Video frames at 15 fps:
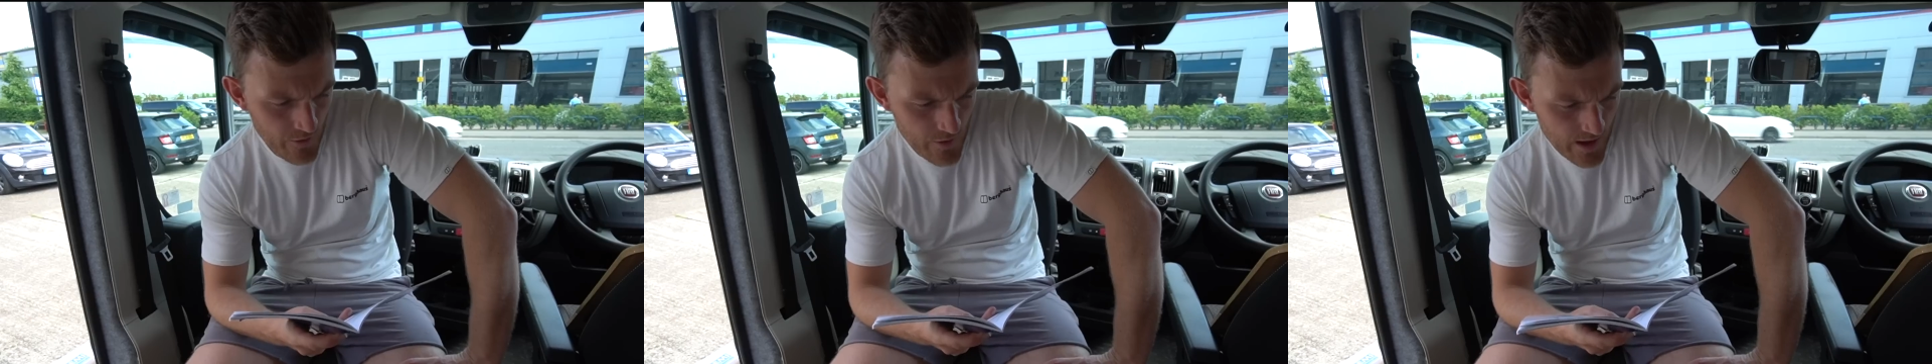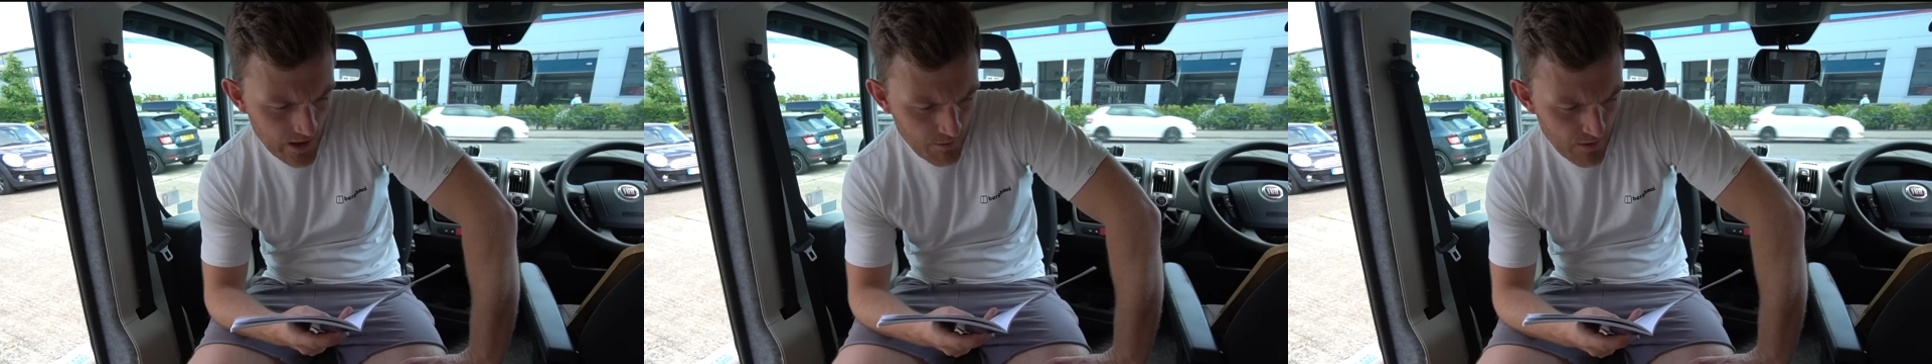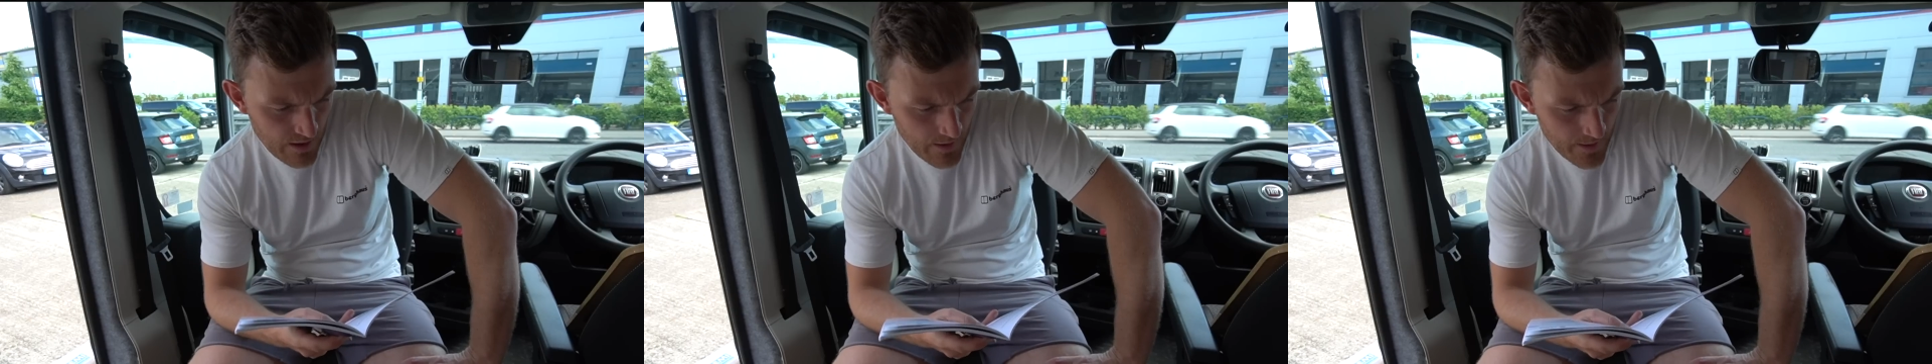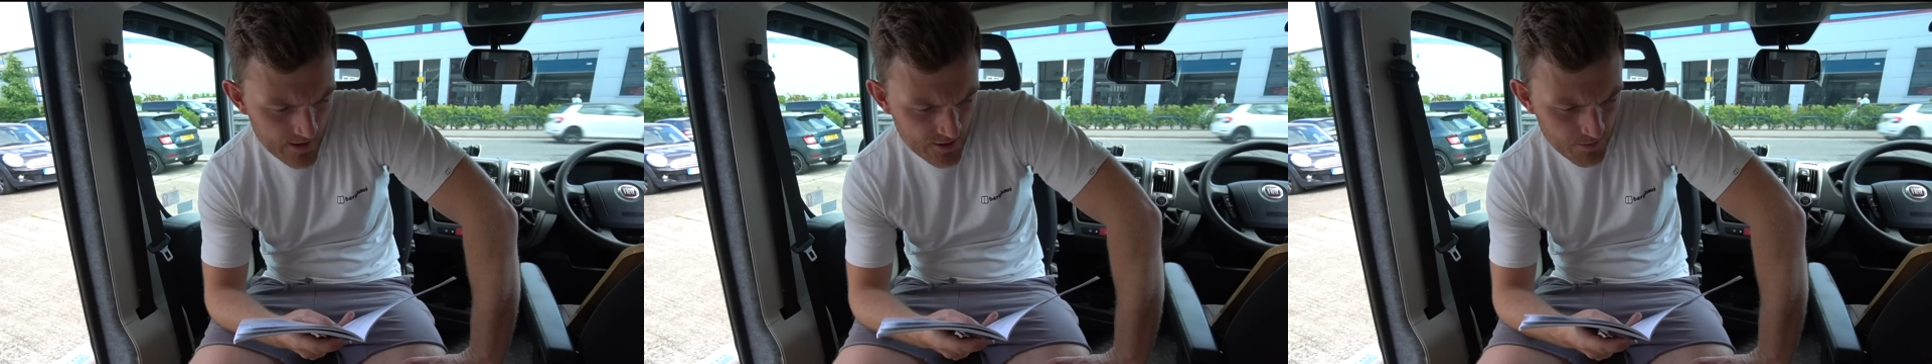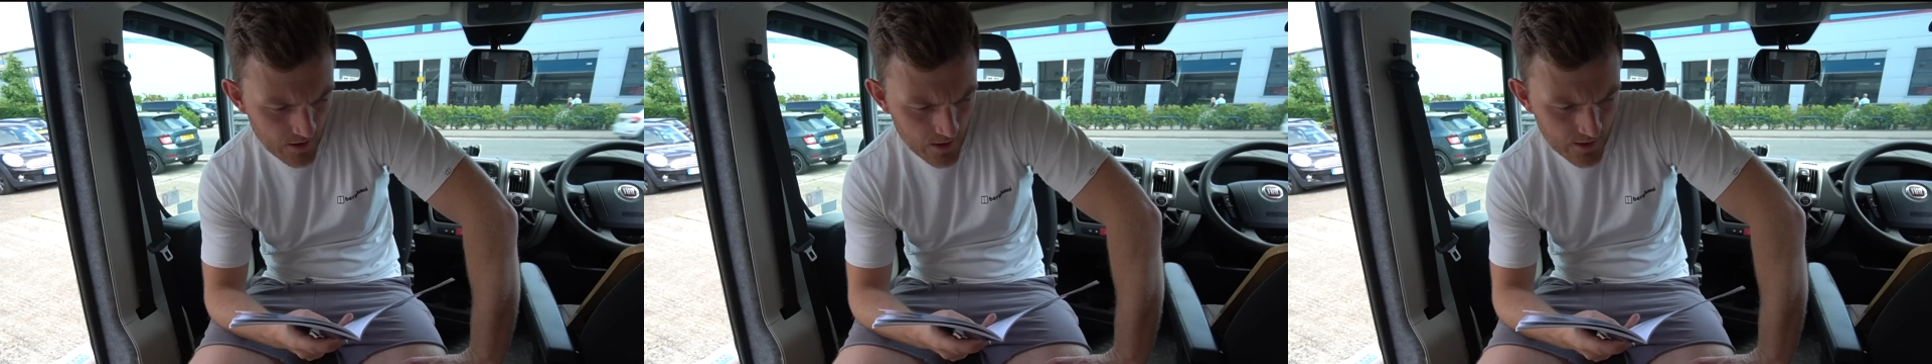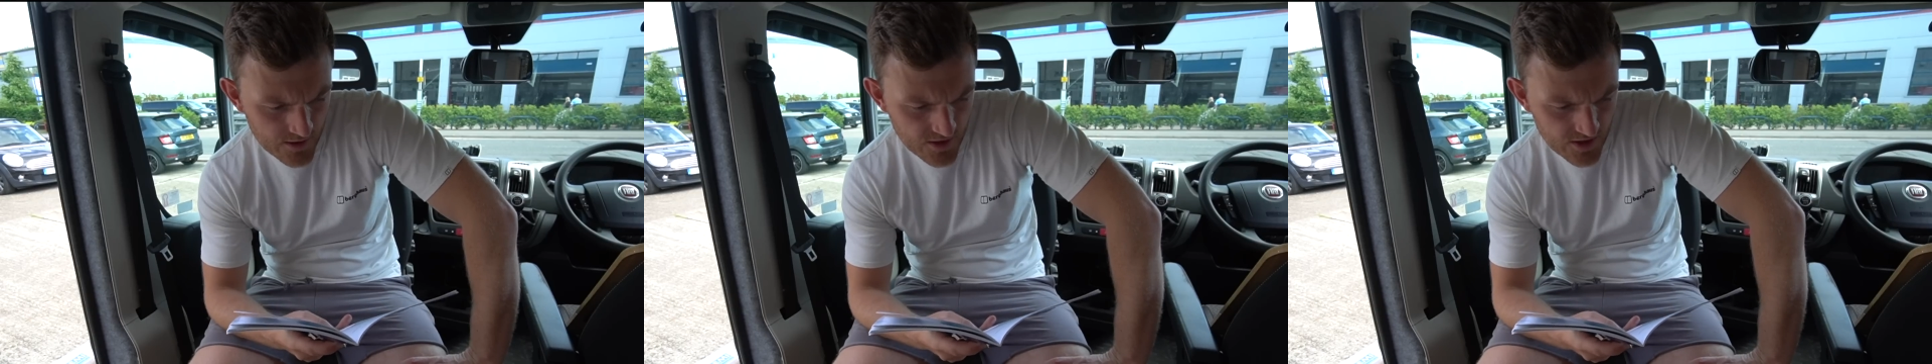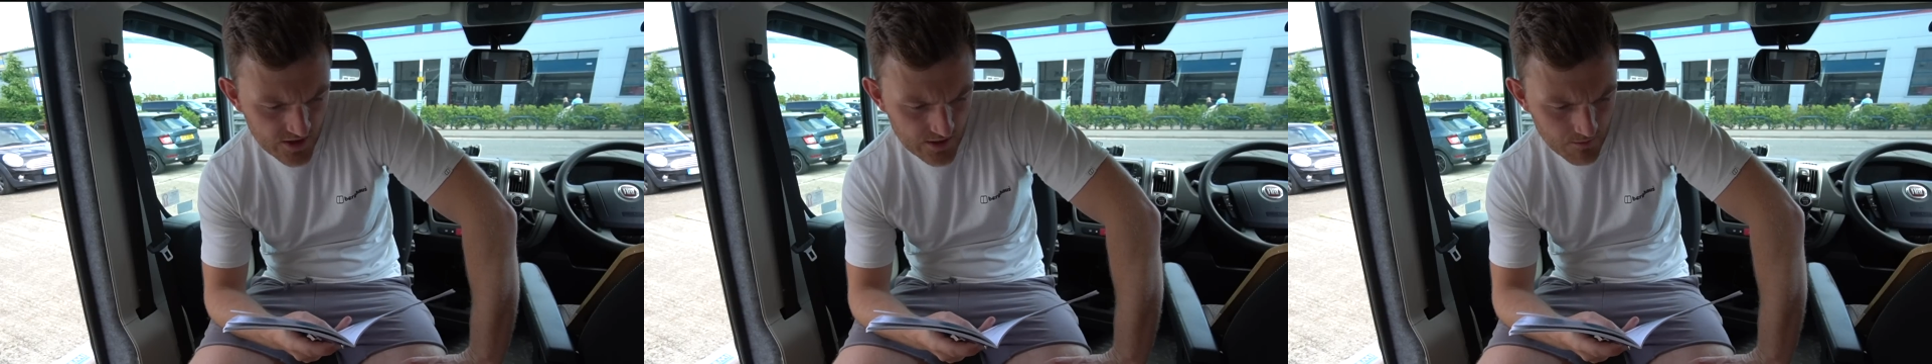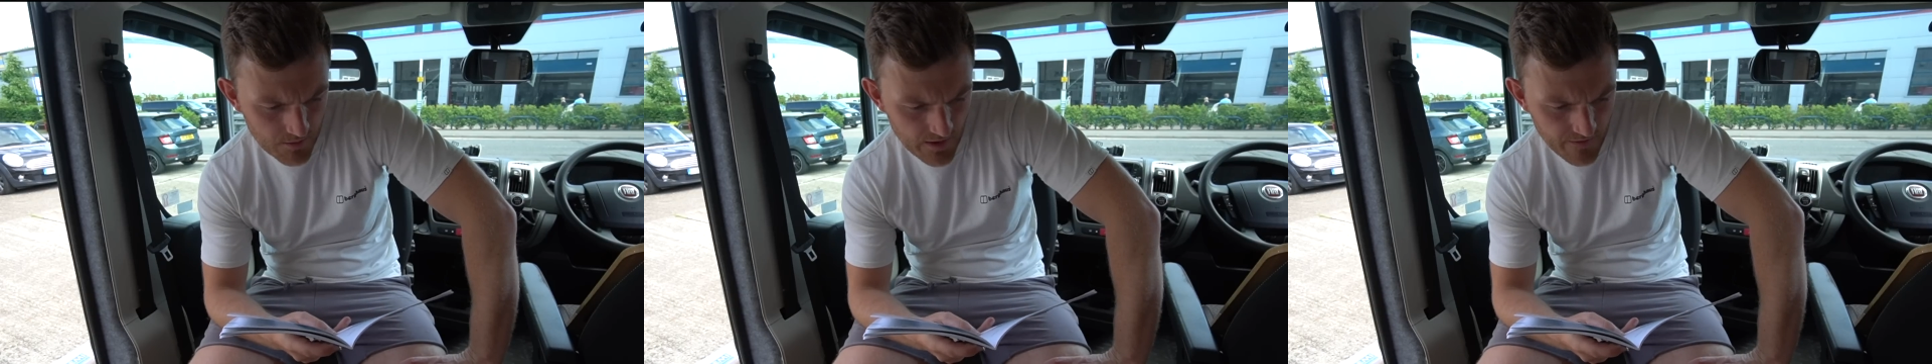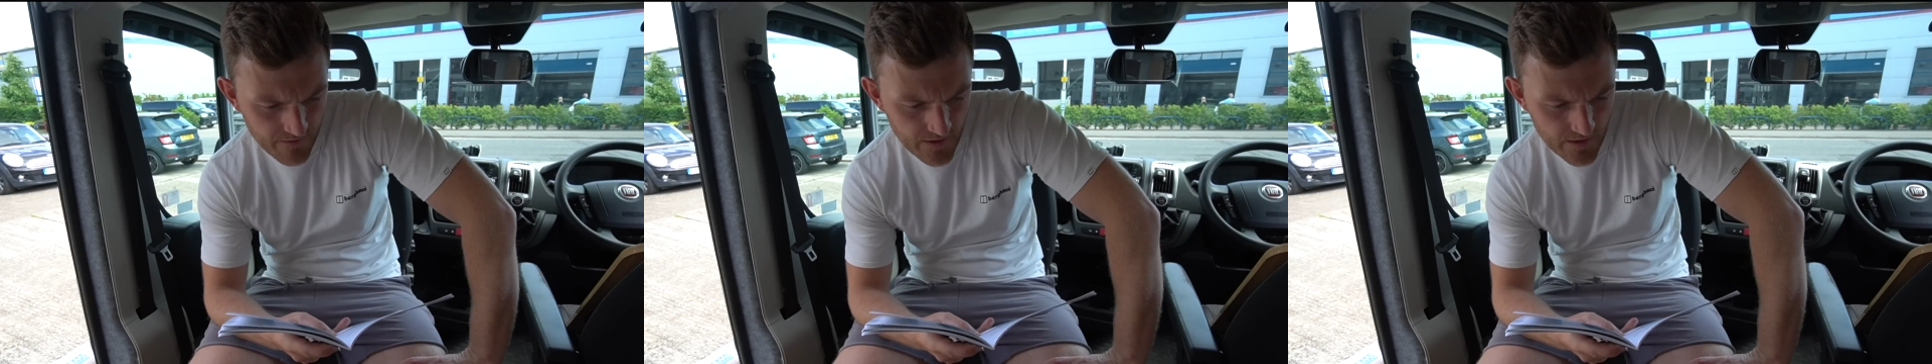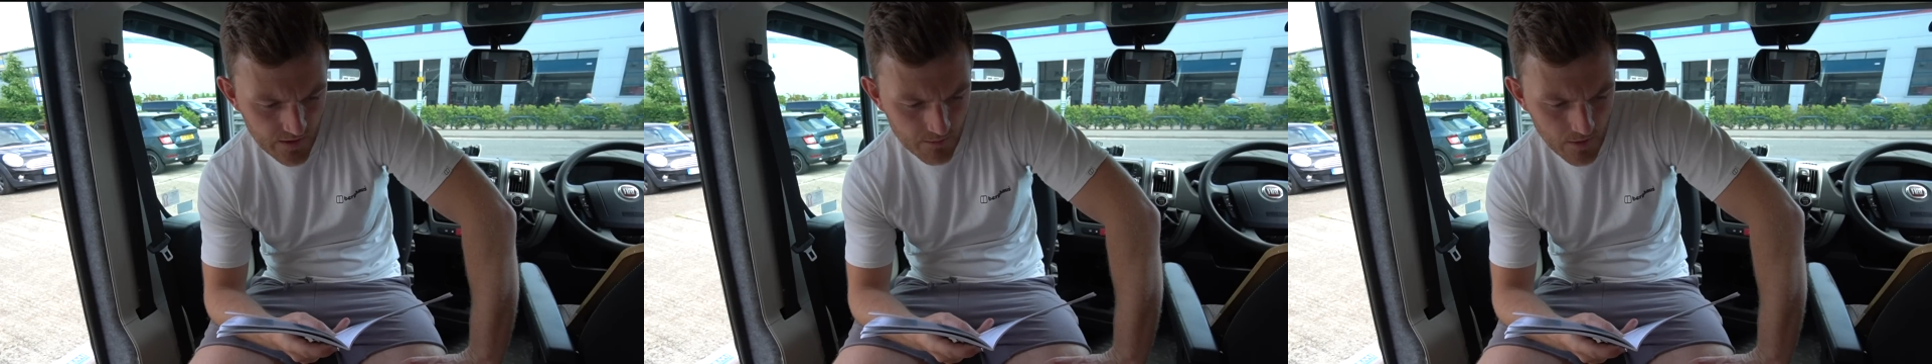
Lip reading: recommend this blind system be fitted